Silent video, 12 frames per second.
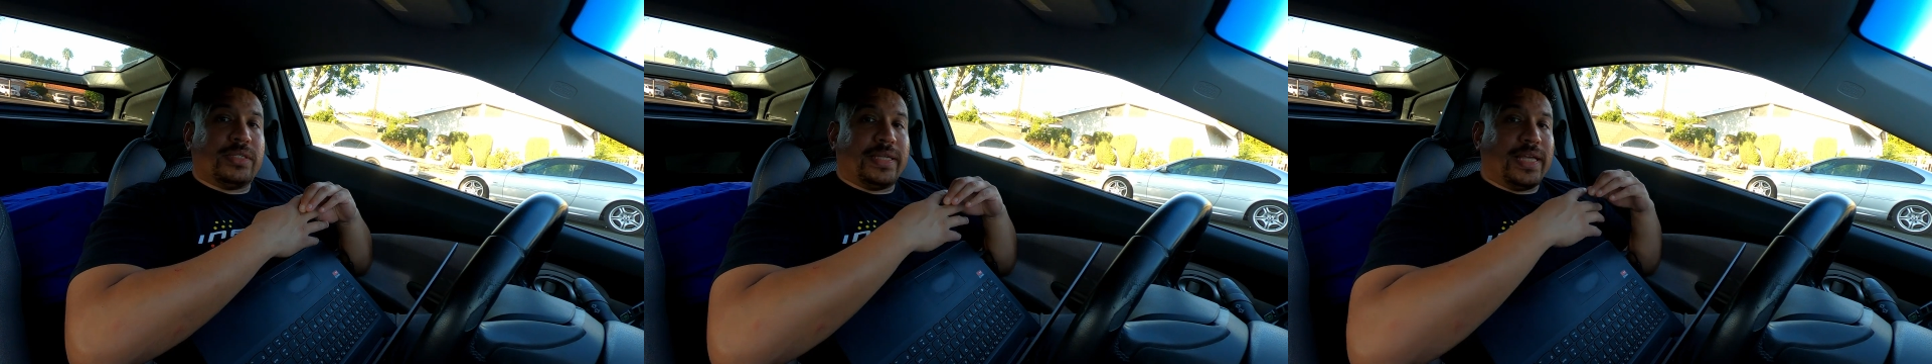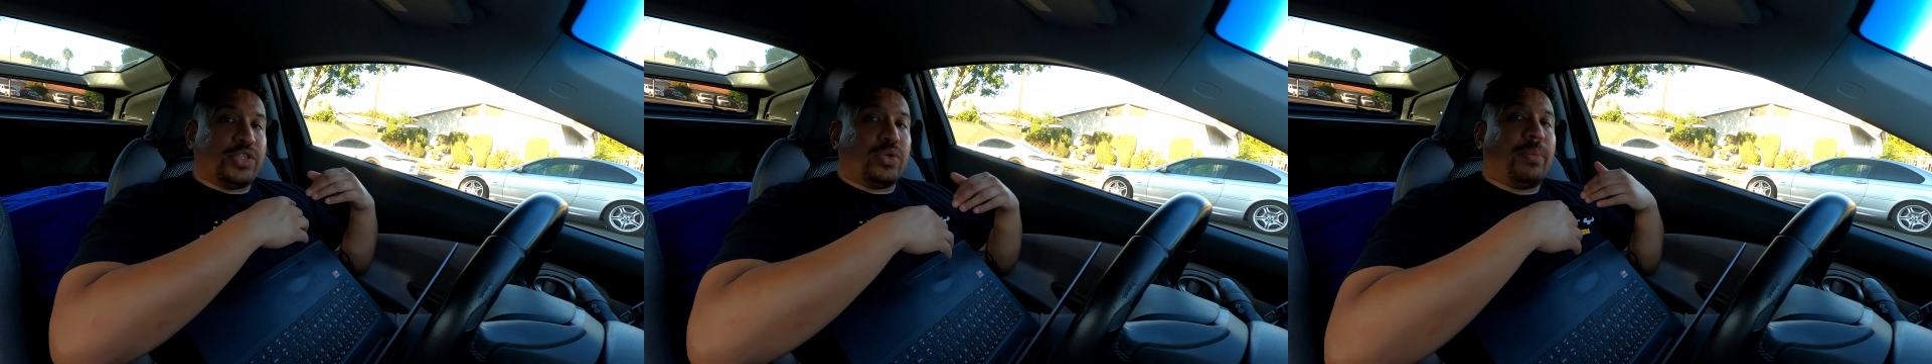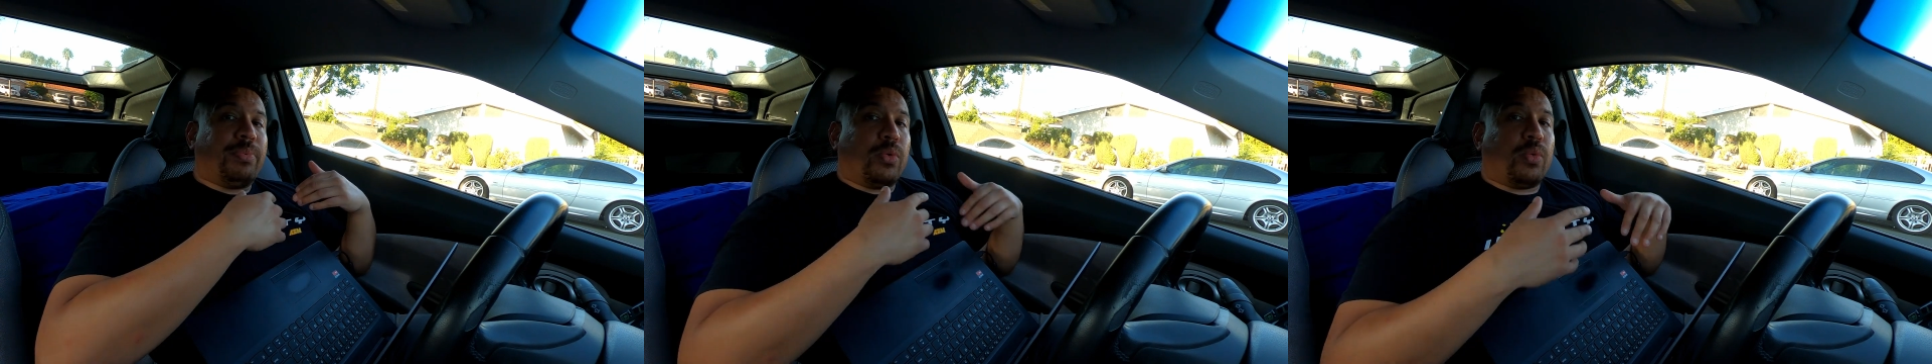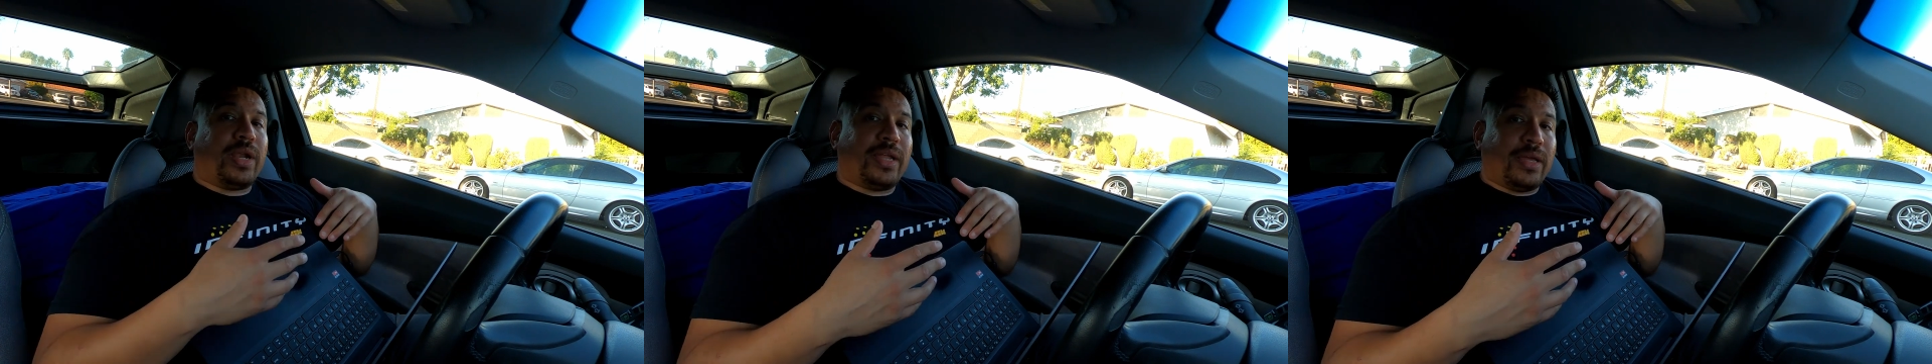to get you up
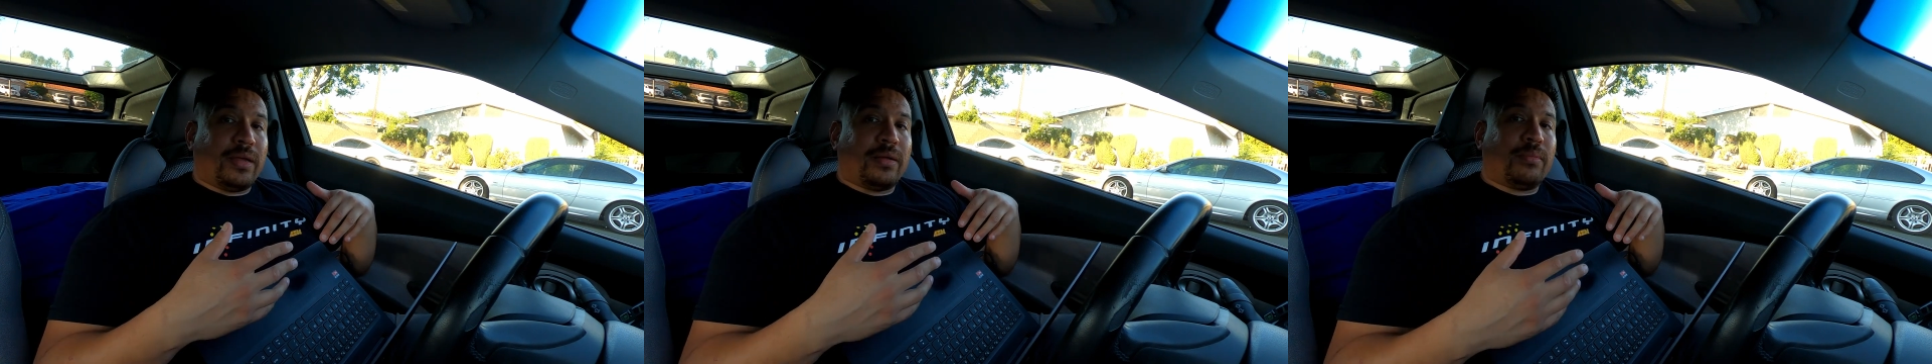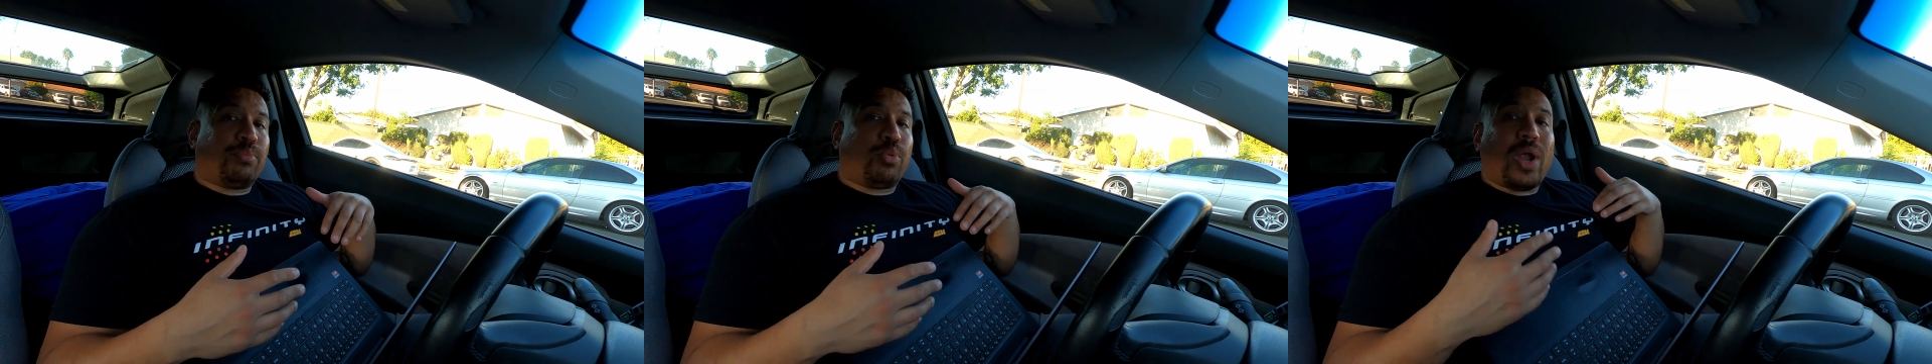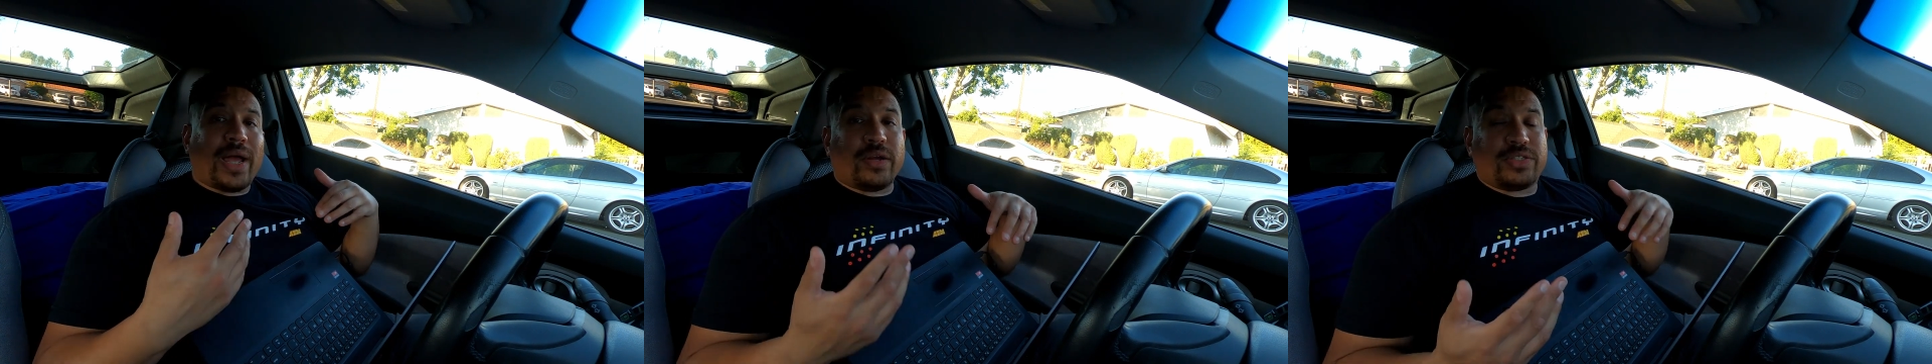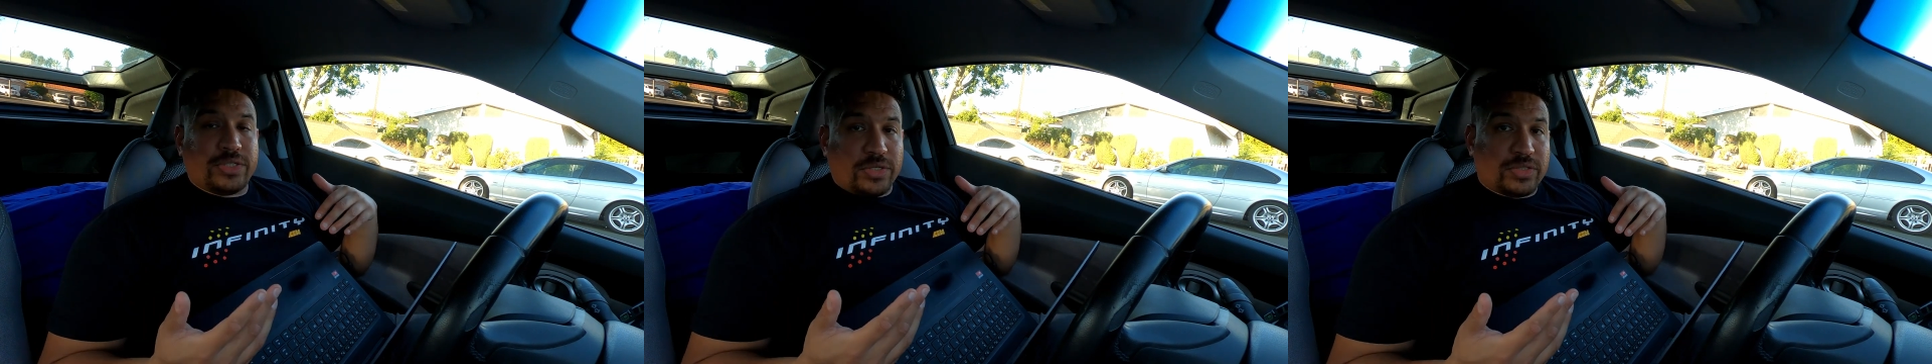and running
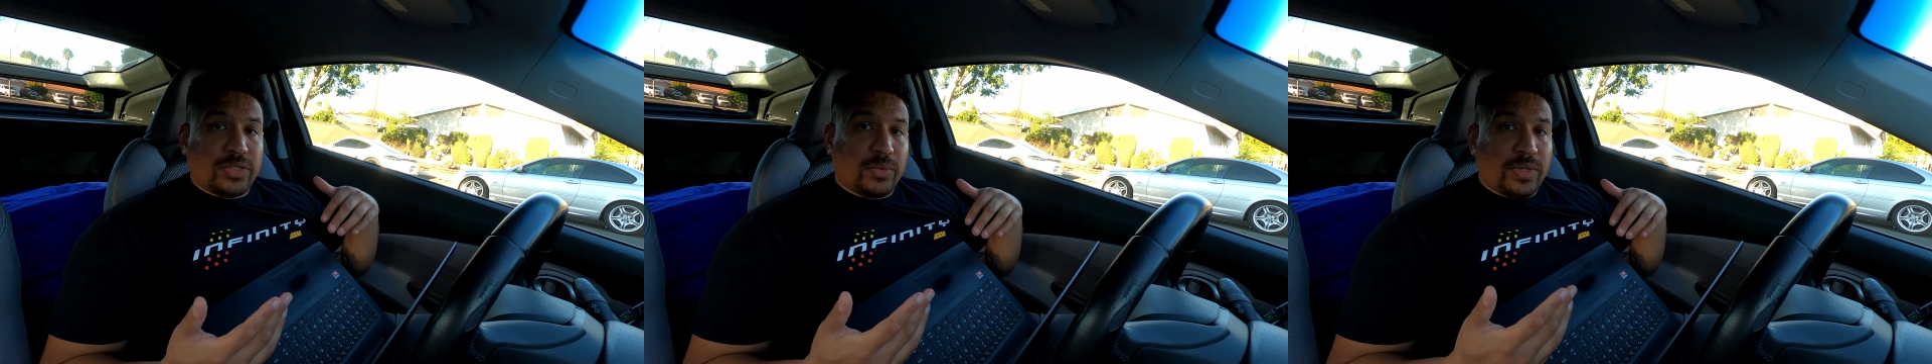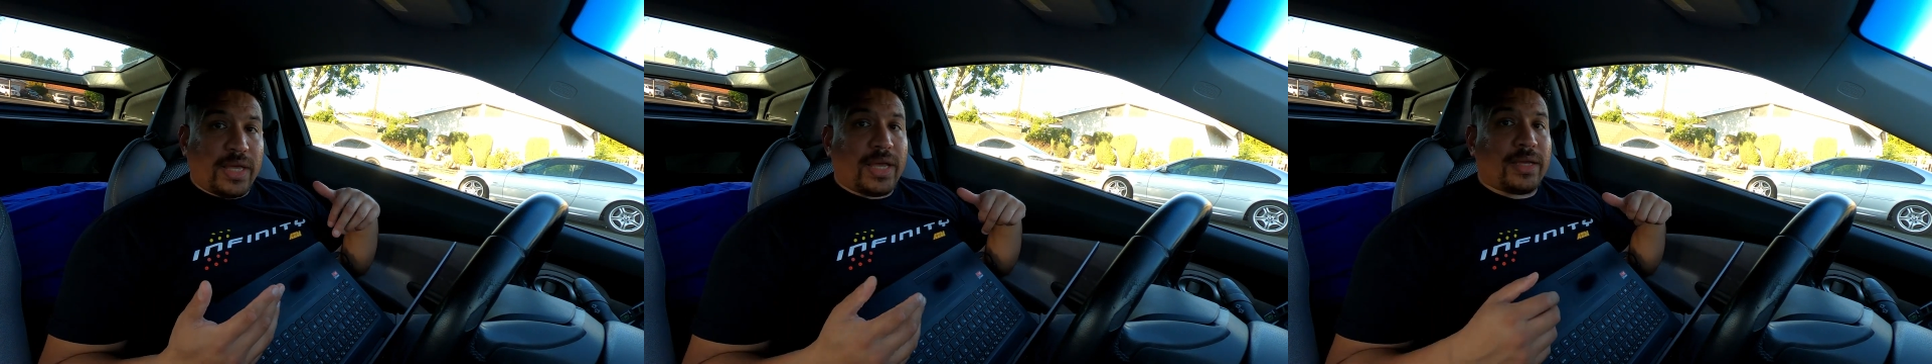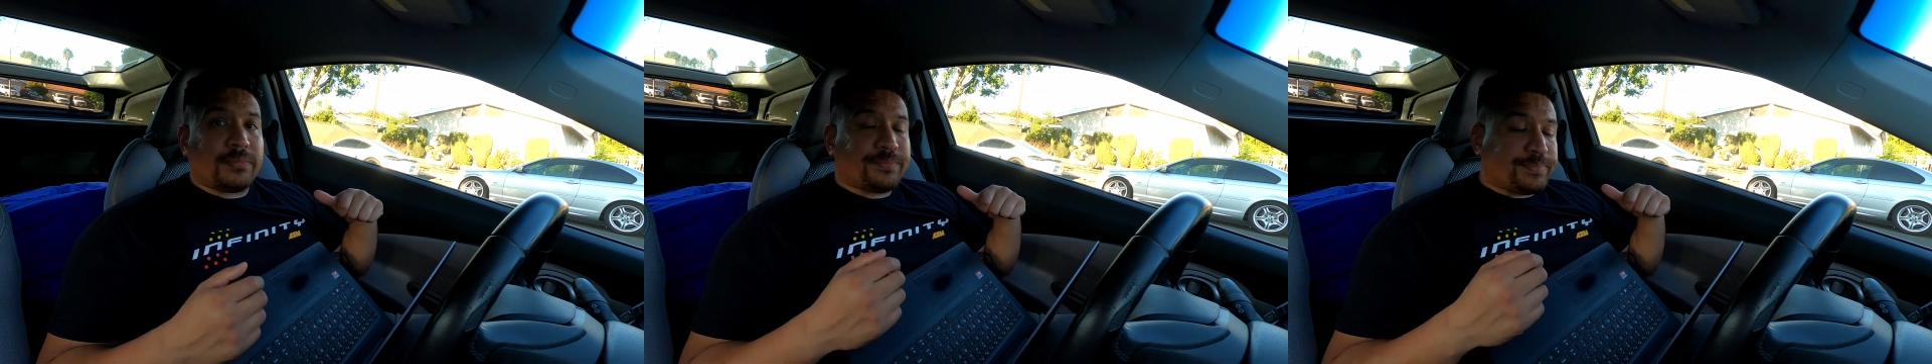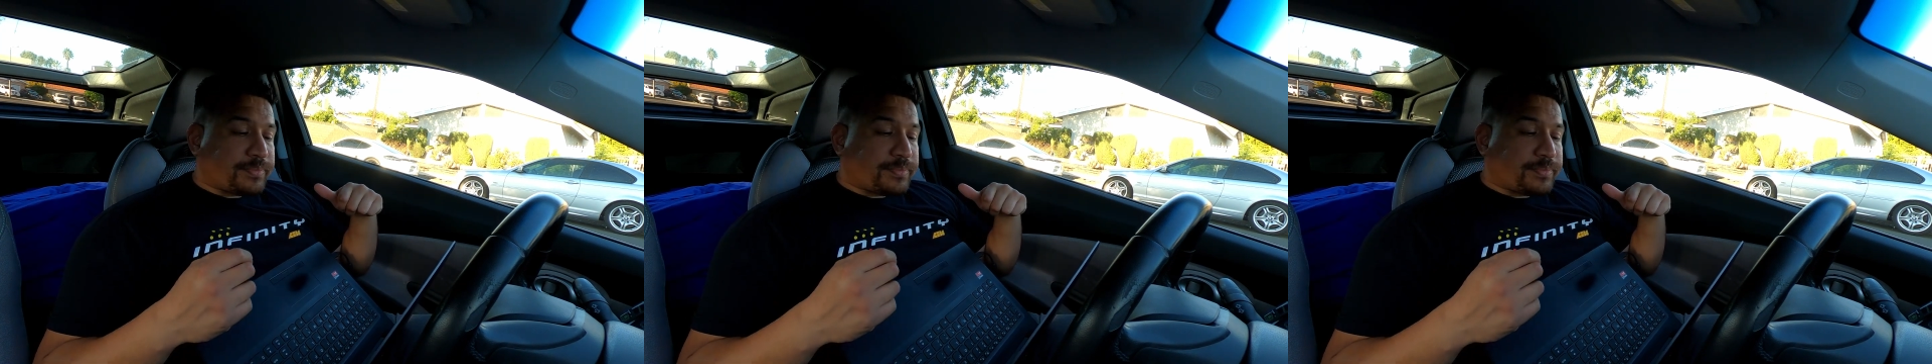prior to your tune day,